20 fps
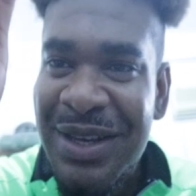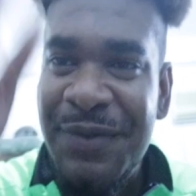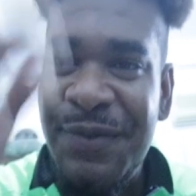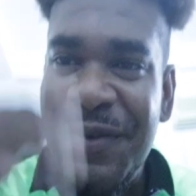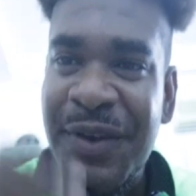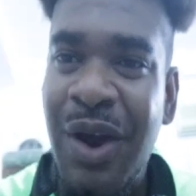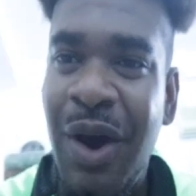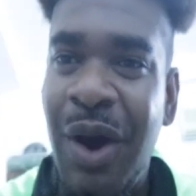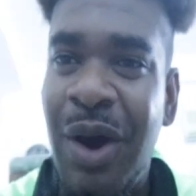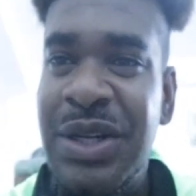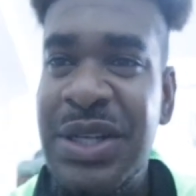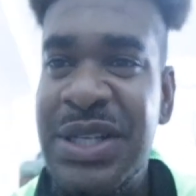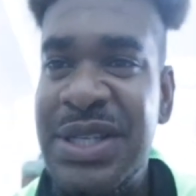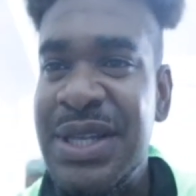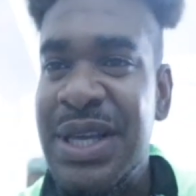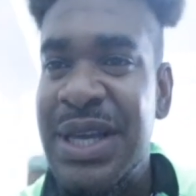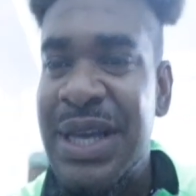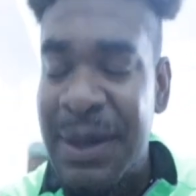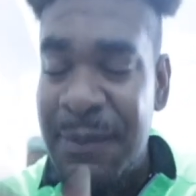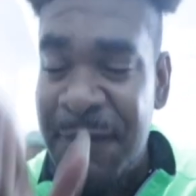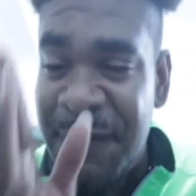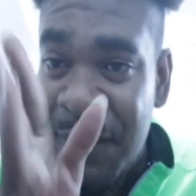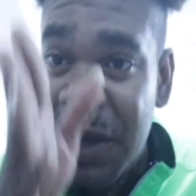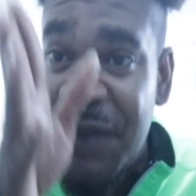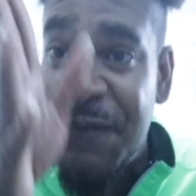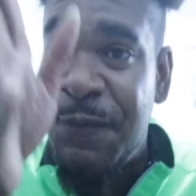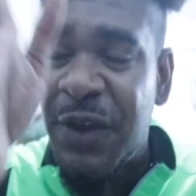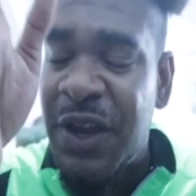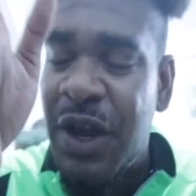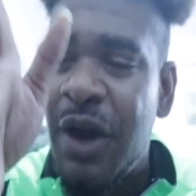figure out this thing and
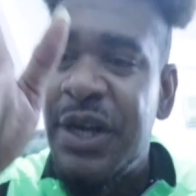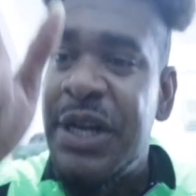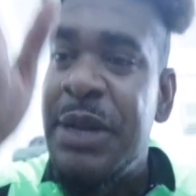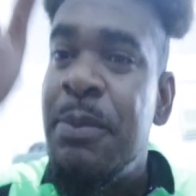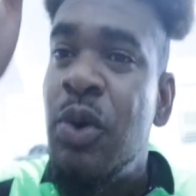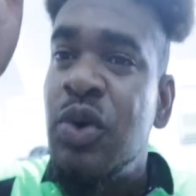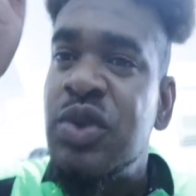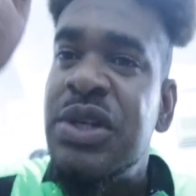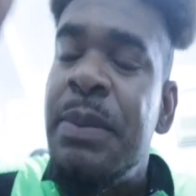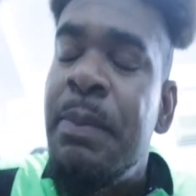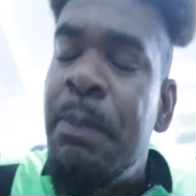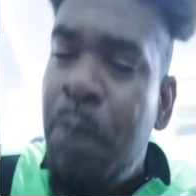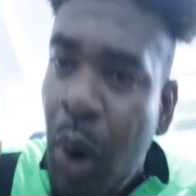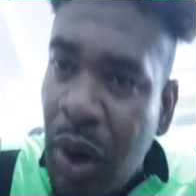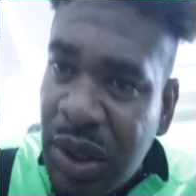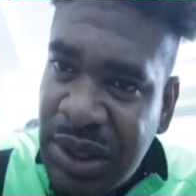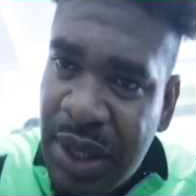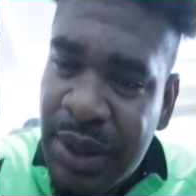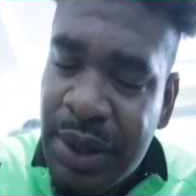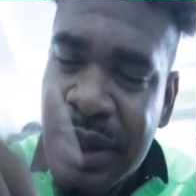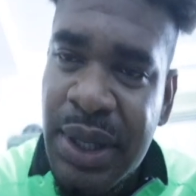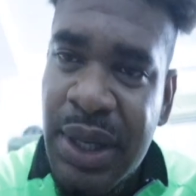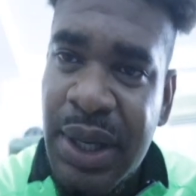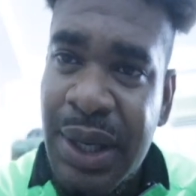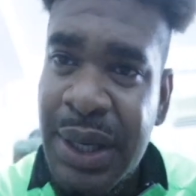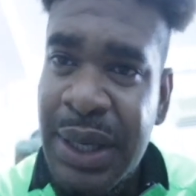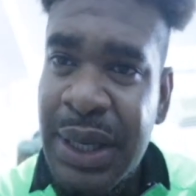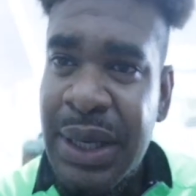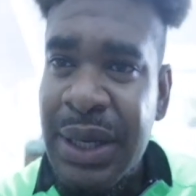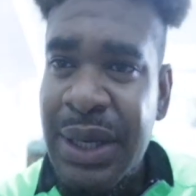figure out the most important
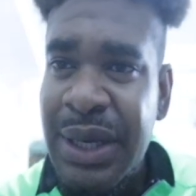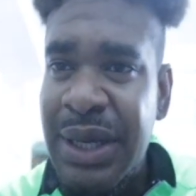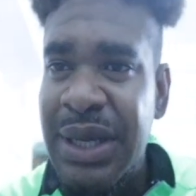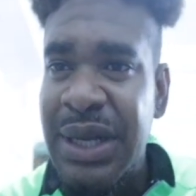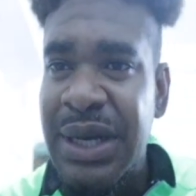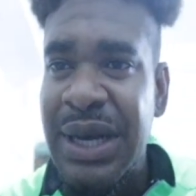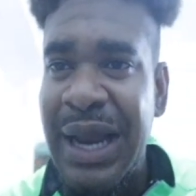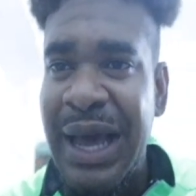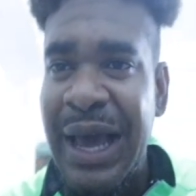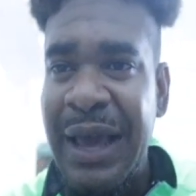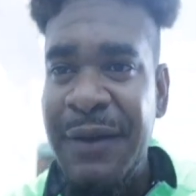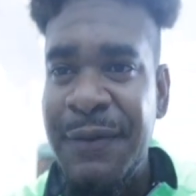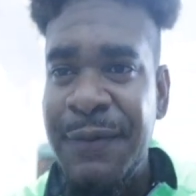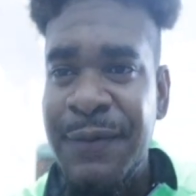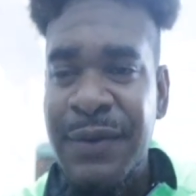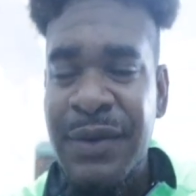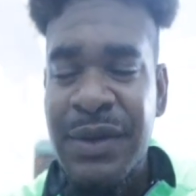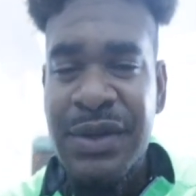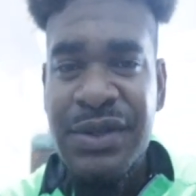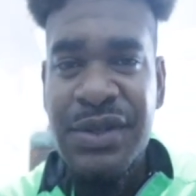thing in life.